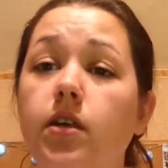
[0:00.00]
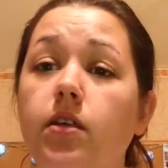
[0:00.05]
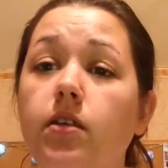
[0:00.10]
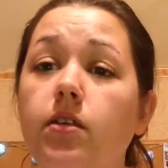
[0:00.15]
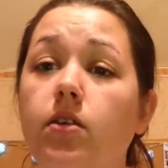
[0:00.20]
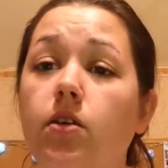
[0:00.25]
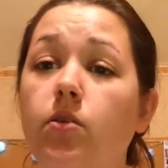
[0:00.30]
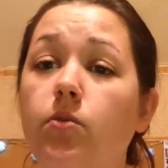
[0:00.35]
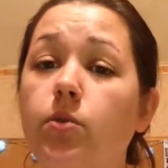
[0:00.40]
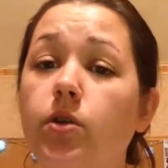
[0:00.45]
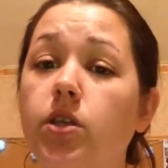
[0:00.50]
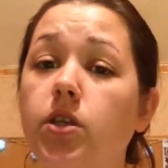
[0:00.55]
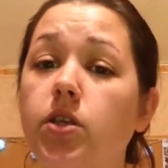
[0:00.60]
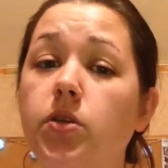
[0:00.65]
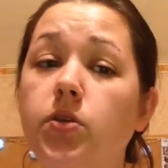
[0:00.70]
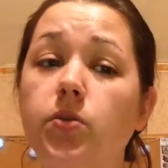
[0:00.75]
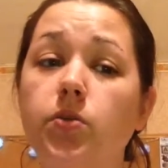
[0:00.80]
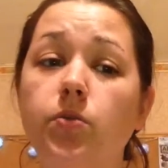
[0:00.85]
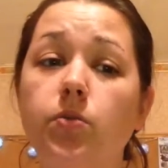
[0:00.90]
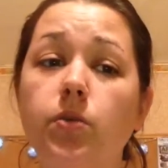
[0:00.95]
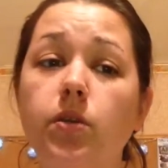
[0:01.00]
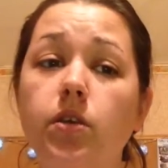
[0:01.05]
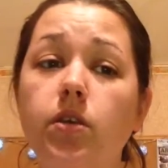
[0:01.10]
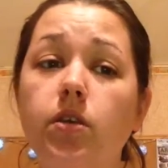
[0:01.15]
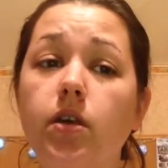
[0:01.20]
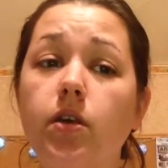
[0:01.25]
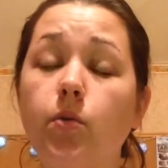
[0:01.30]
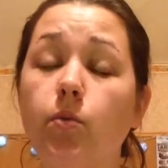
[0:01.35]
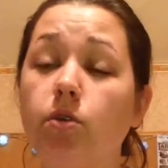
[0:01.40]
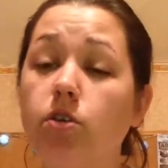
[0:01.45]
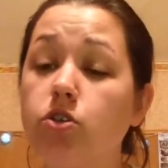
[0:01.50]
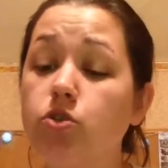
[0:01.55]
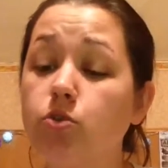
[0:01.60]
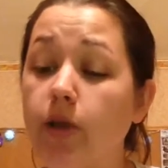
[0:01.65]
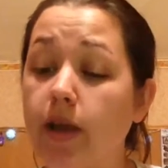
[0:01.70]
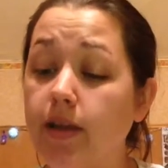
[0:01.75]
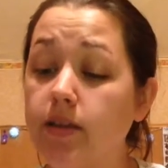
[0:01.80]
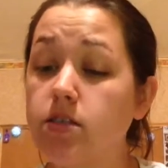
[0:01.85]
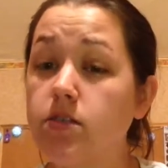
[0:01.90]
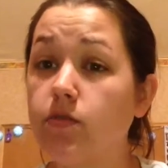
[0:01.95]
You know when you it will
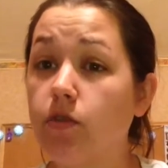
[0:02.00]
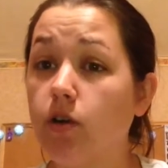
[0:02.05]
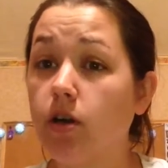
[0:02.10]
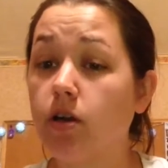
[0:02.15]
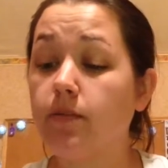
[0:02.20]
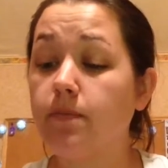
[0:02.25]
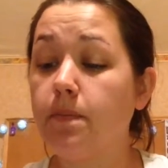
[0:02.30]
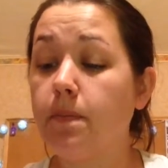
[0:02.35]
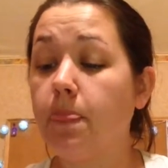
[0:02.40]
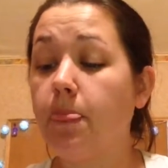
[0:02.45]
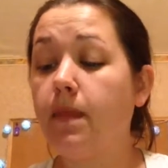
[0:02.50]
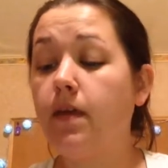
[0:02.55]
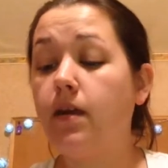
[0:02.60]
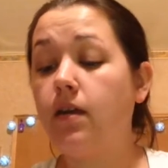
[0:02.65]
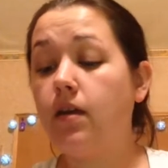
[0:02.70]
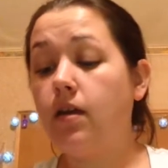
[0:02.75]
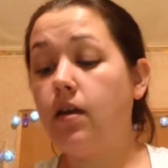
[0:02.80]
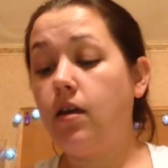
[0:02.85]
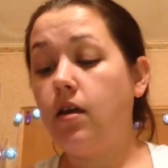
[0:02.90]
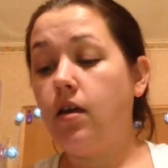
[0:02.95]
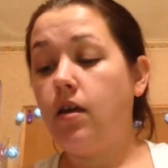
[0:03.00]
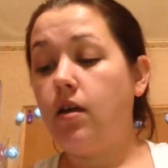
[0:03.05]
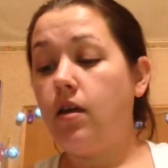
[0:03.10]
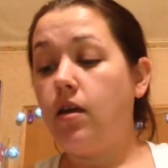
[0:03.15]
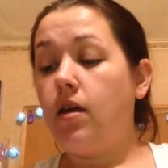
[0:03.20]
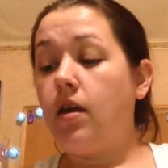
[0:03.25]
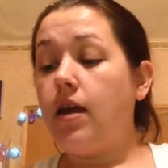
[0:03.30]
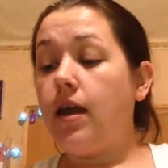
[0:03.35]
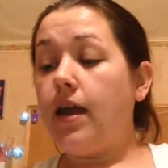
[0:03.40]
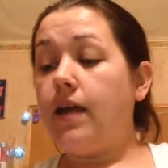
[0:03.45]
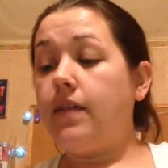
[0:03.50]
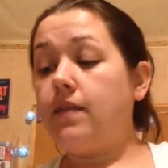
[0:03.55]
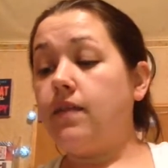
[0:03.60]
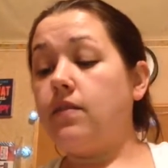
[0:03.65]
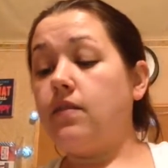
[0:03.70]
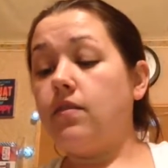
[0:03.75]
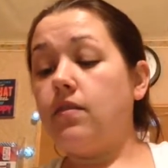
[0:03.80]
transfer. And then the